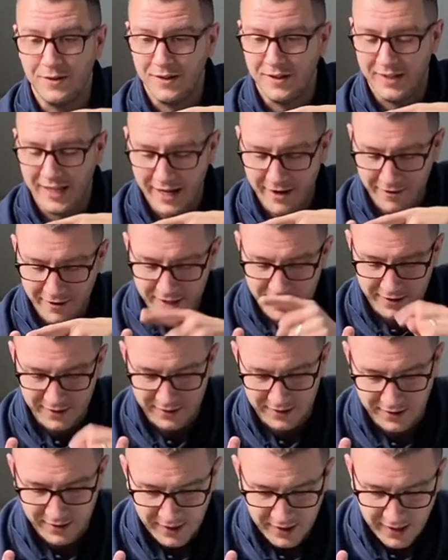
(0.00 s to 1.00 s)
There it
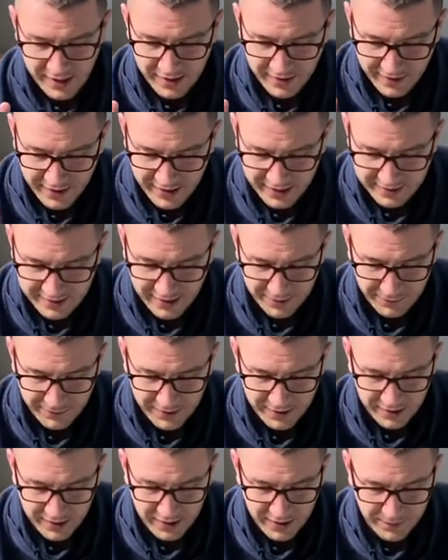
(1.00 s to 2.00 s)
is. There's that
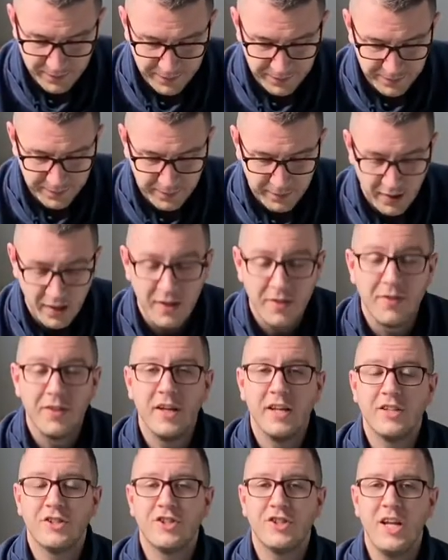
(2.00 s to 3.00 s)
finger. The
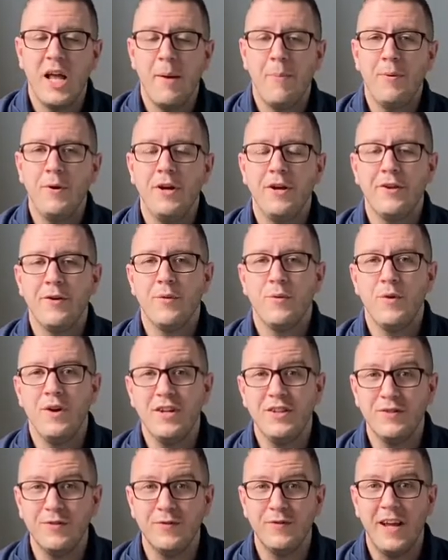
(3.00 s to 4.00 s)
shepherd
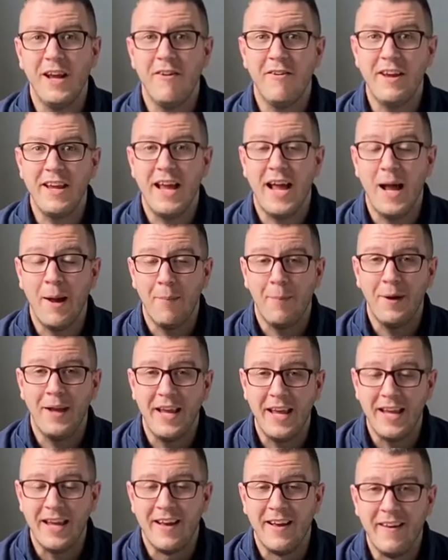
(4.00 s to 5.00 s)
was very
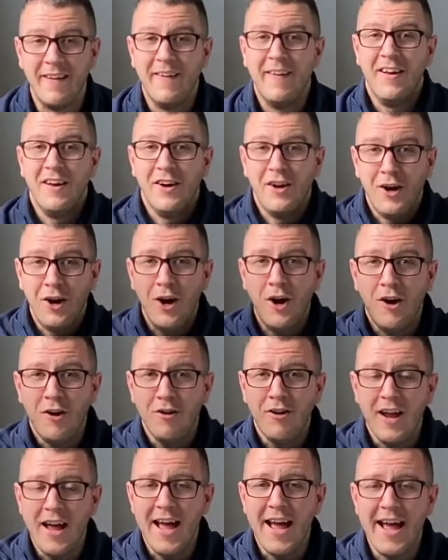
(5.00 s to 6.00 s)
happy.
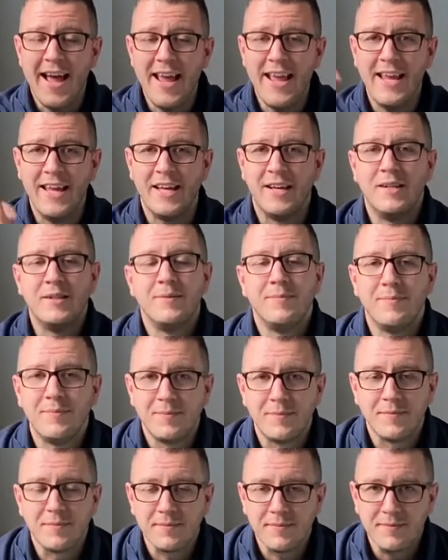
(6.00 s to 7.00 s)
Hooray!
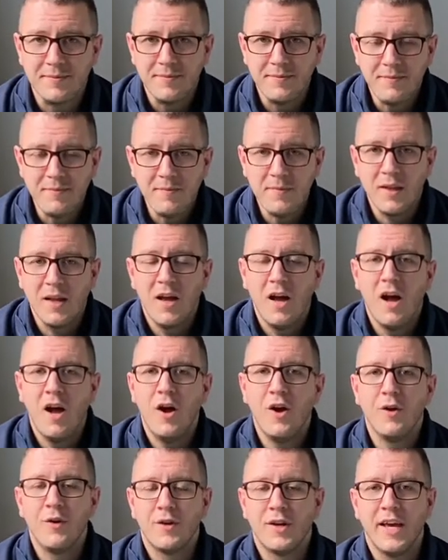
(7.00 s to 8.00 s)

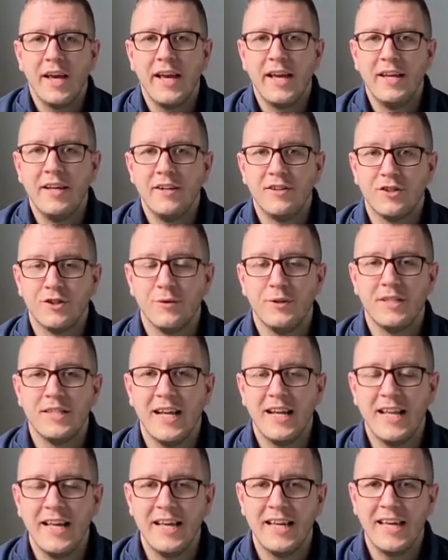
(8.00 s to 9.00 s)
Okay, shall we tell
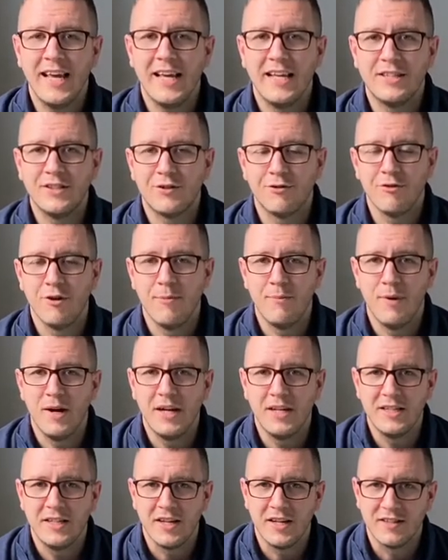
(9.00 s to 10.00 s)
it again to
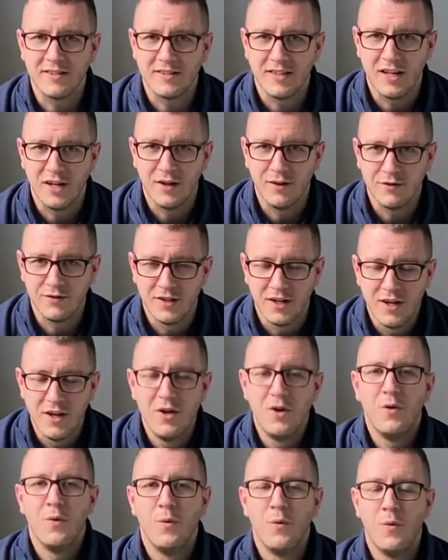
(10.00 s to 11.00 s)
remind ourselves
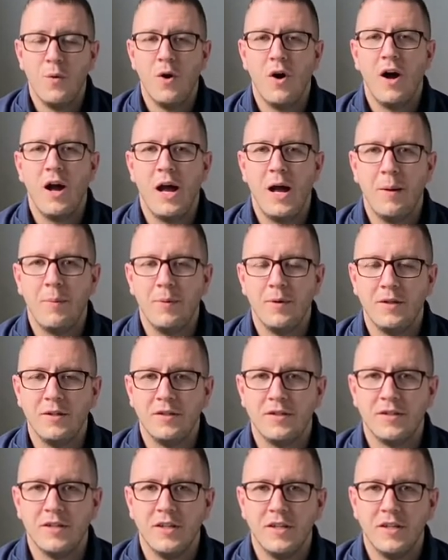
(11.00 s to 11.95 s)
what happened?